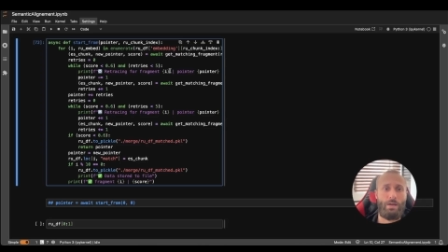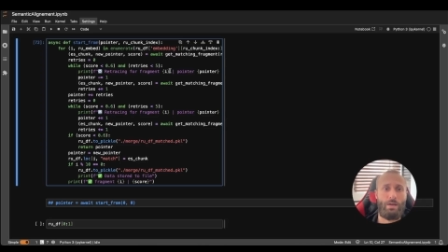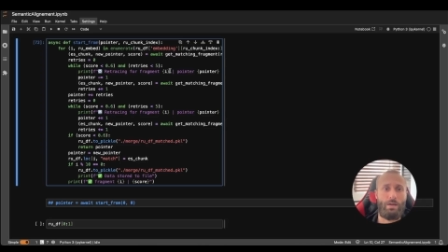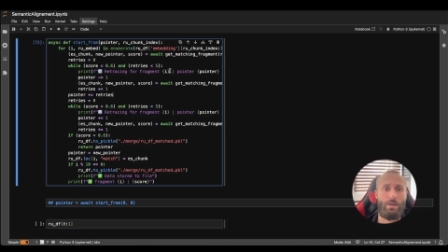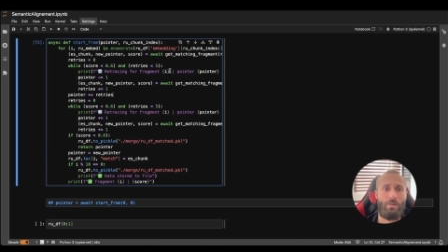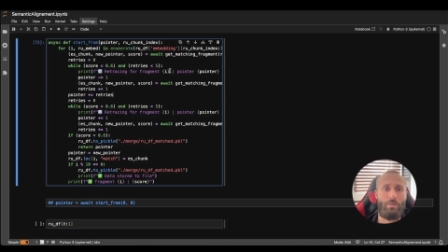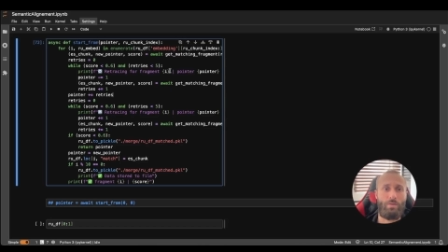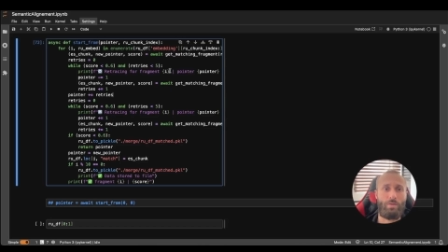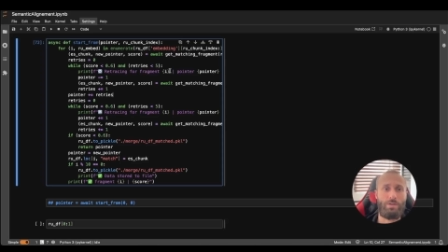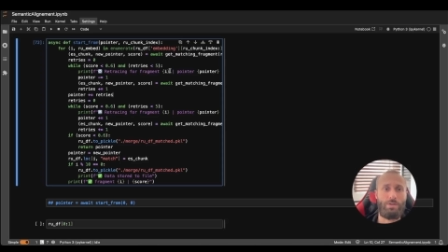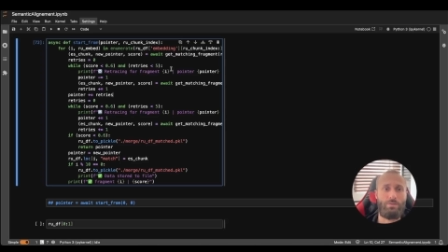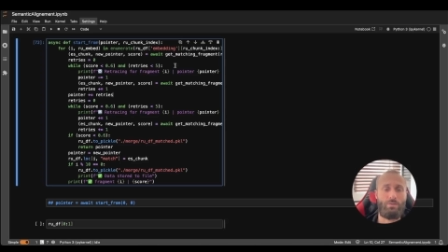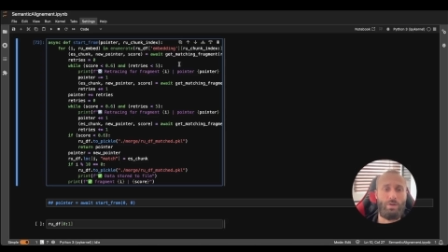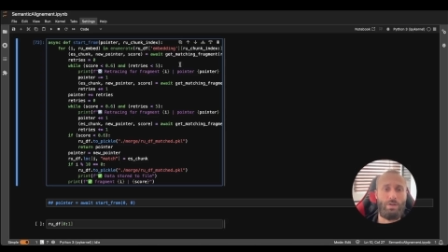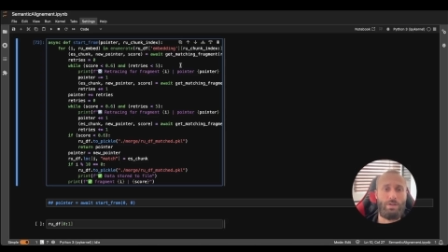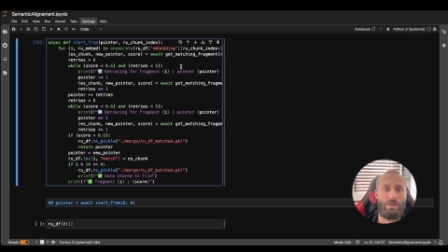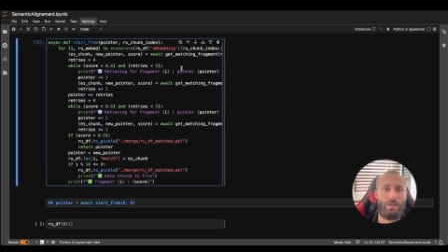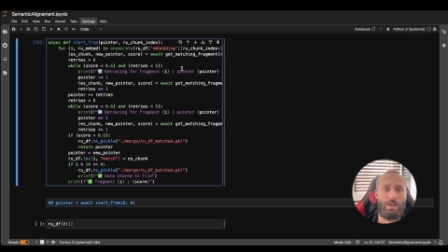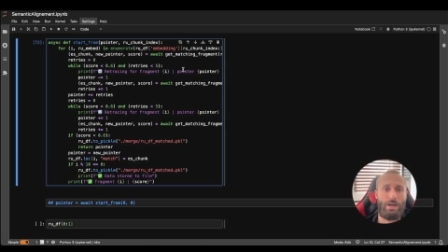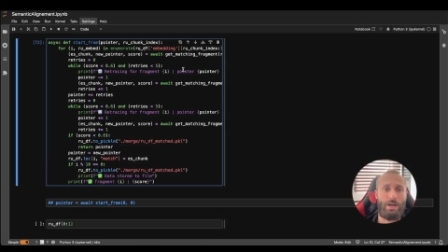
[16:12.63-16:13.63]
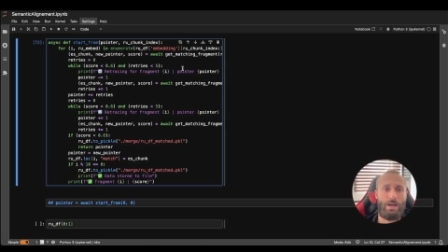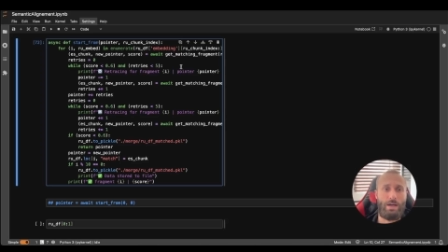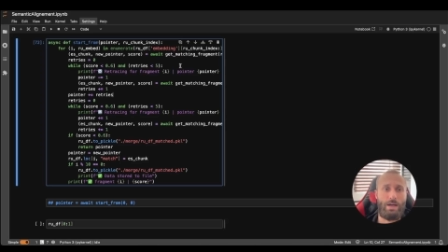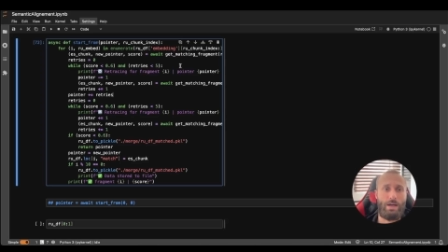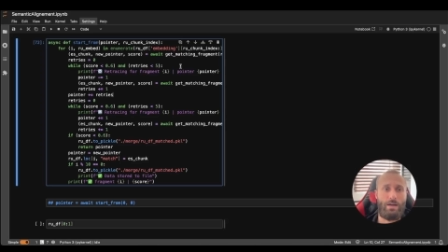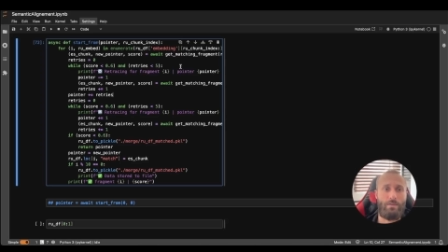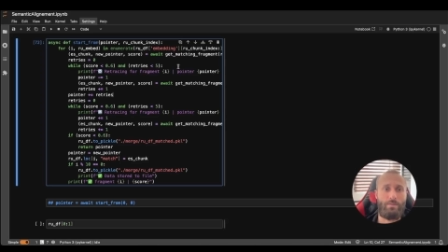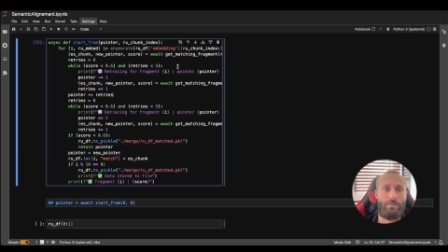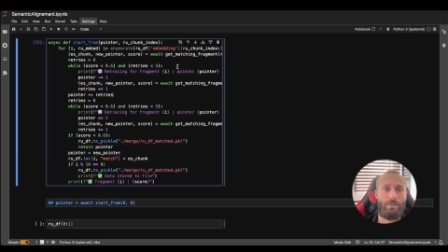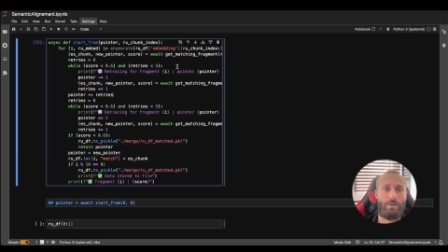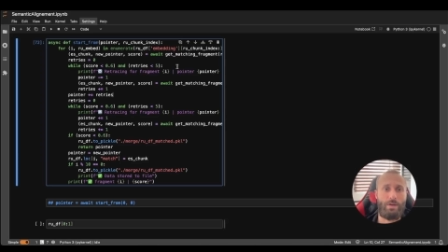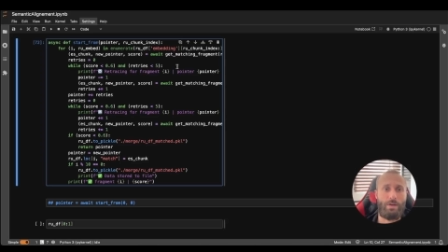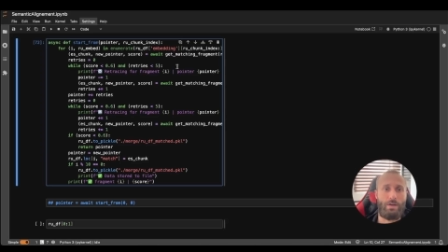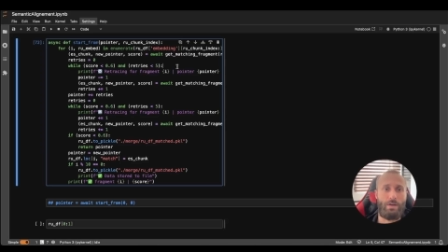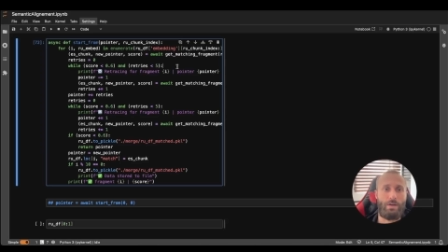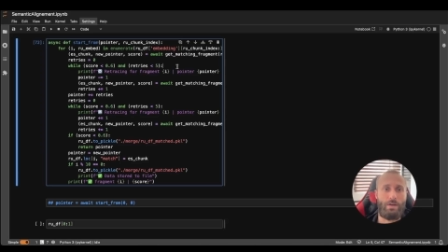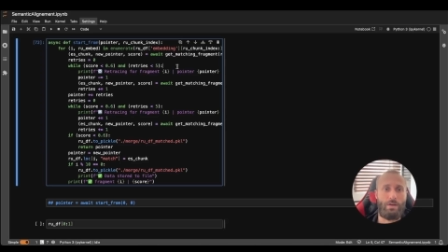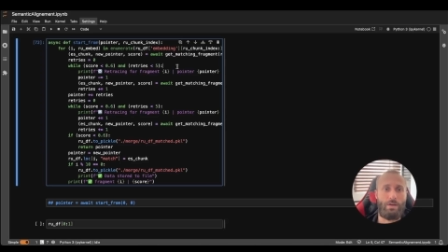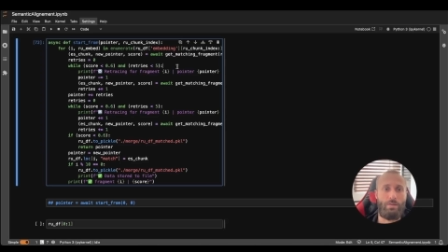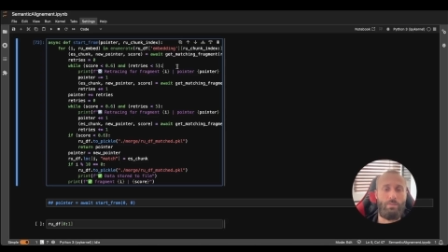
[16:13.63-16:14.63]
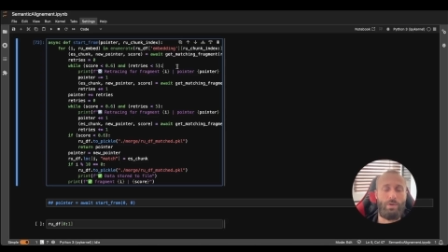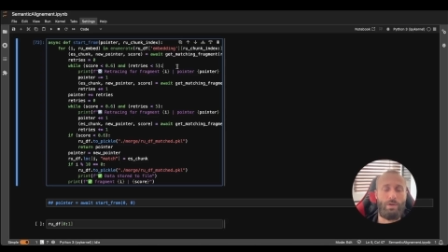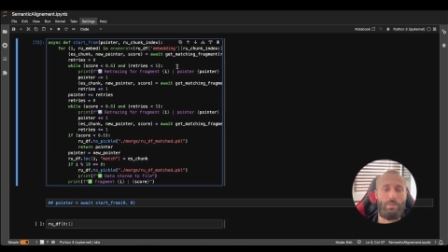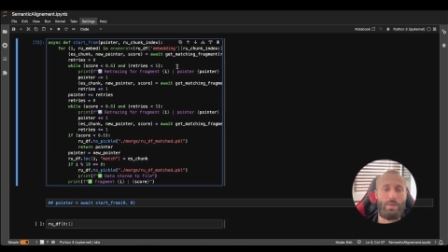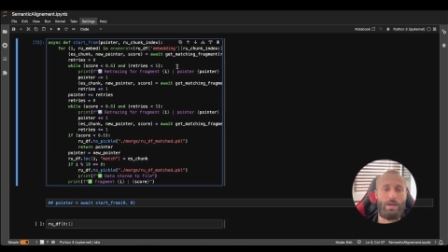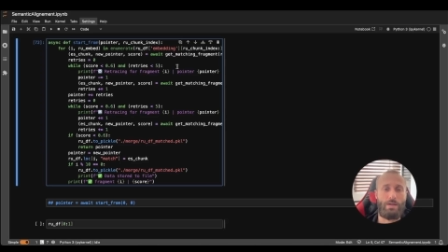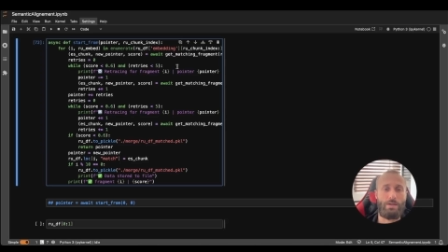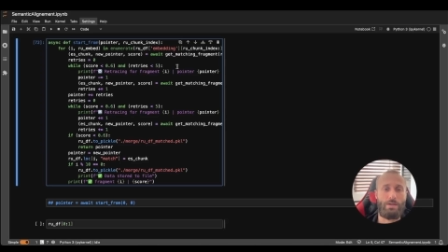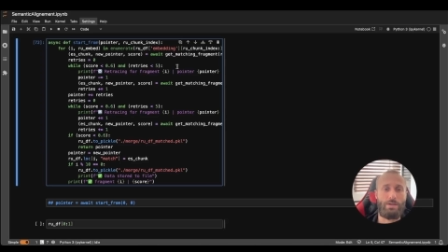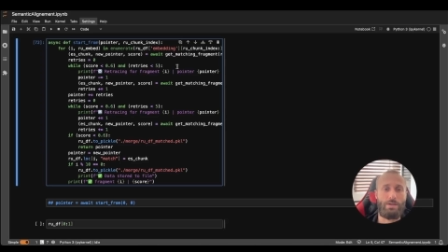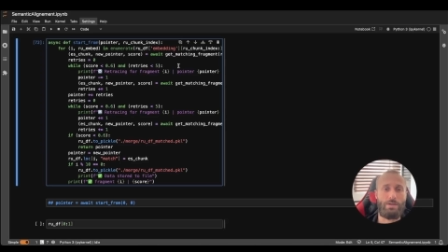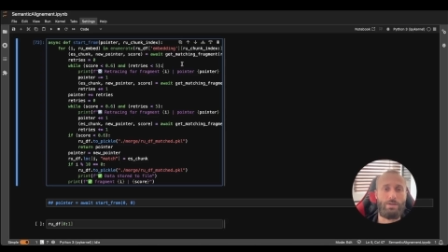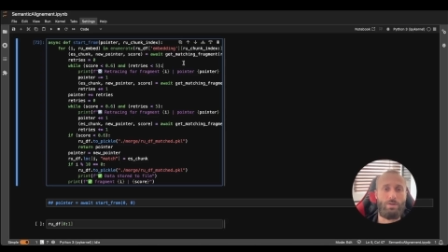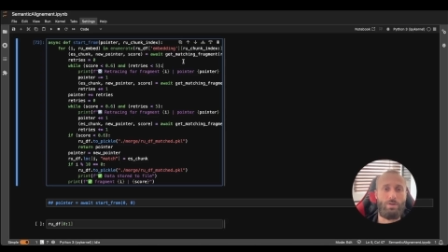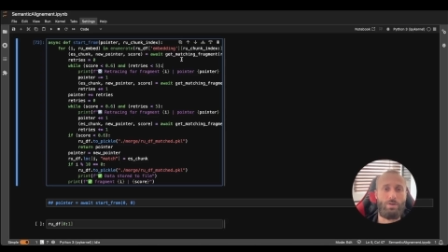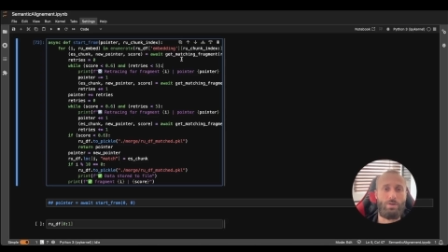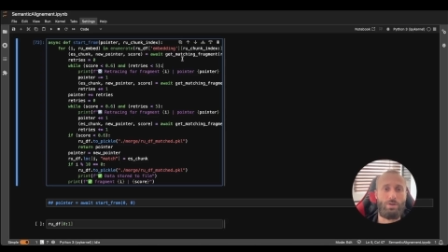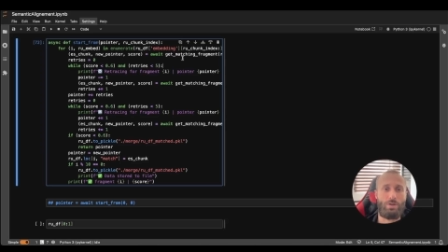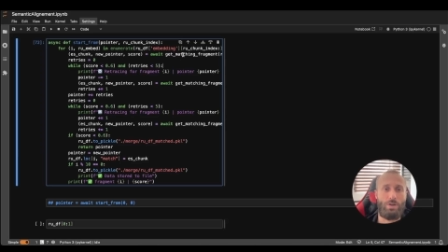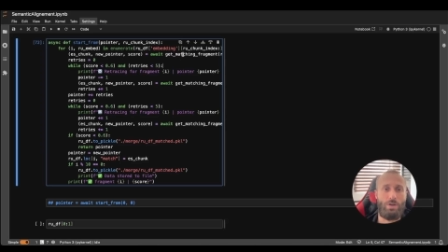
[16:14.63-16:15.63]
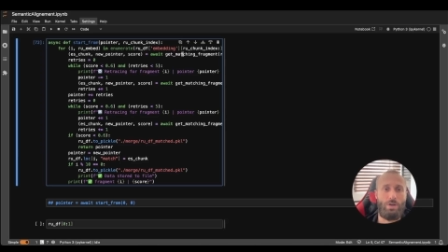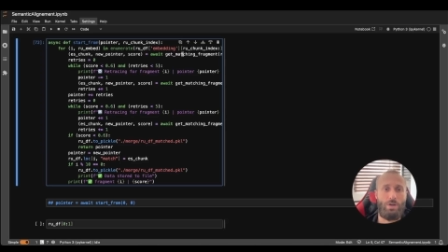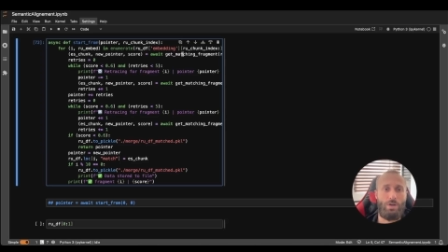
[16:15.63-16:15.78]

For this reason, I have implemented this logic.